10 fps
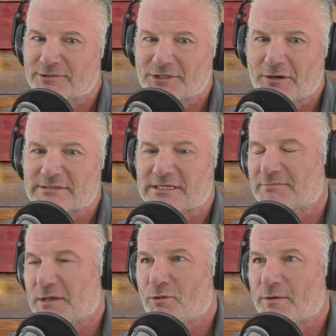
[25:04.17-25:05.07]
nobody's going to
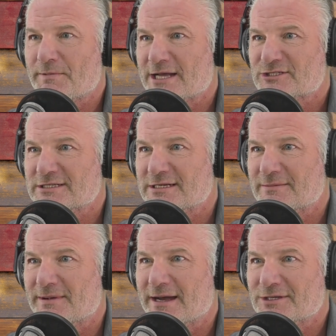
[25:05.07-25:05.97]
be more passionate
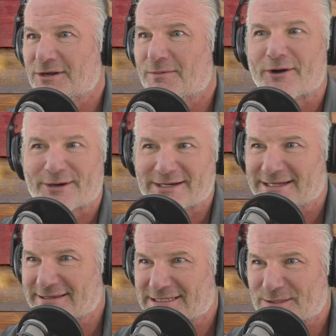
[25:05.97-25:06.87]
about marketing
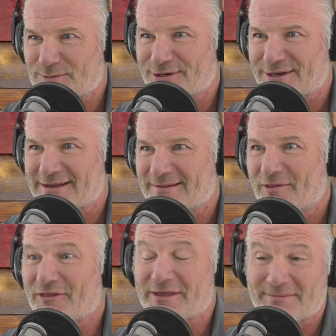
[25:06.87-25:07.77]
this book
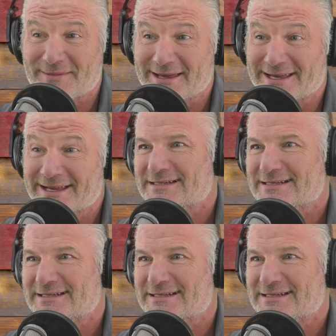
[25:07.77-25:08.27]
than me.